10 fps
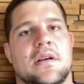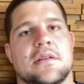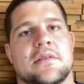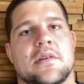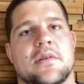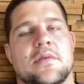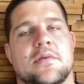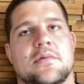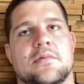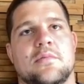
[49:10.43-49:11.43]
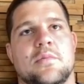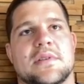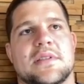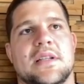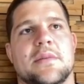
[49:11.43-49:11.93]
So we'll
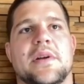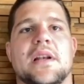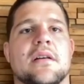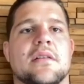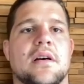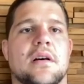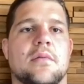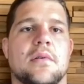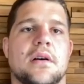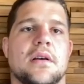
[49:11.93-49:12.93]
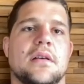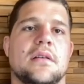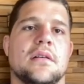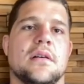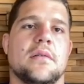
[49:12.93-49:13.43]
see, depending on how I
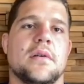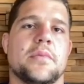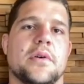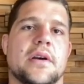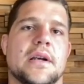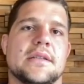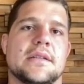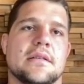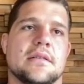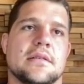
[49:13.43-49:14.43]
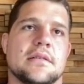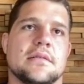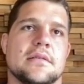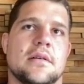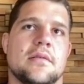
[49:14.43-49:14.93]
how I progress and
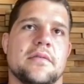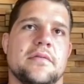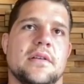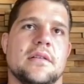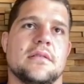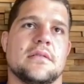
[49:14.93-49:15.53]
how I feel.